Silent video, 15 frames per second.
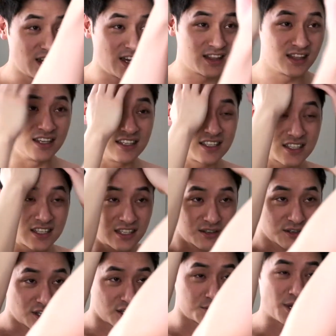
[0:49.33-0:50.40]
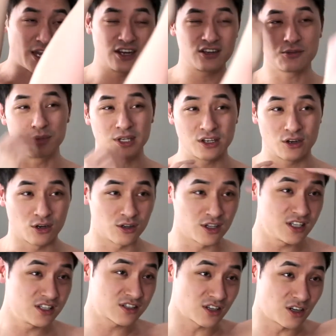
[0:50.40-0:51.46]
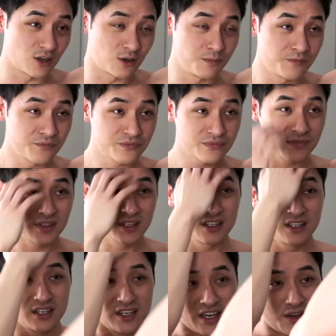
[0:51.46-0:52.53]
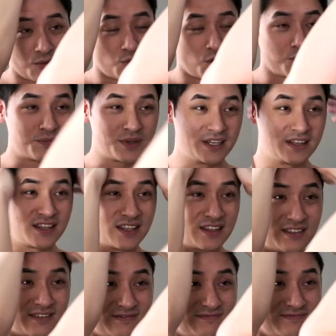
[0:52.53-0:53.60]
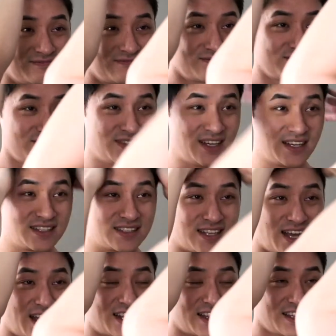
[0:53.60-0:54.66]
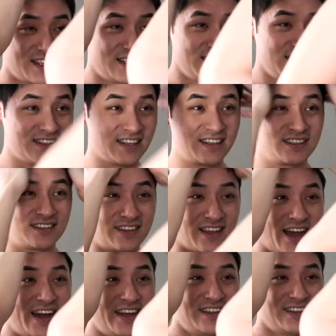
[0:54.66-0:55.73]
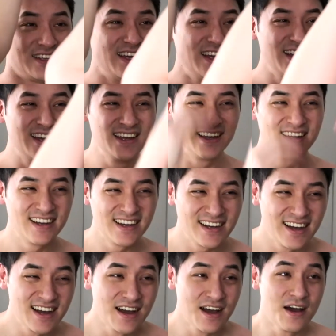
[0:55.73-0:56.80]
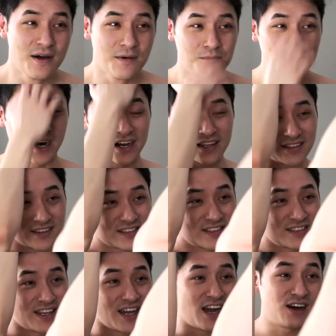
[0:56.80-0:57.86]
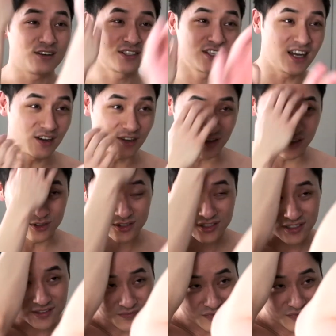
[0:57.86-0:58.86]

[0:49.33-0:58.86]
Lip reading: At least, cause my hair is a bit curly, so it won't be exactly like that. But yeah, I'll see how it goes.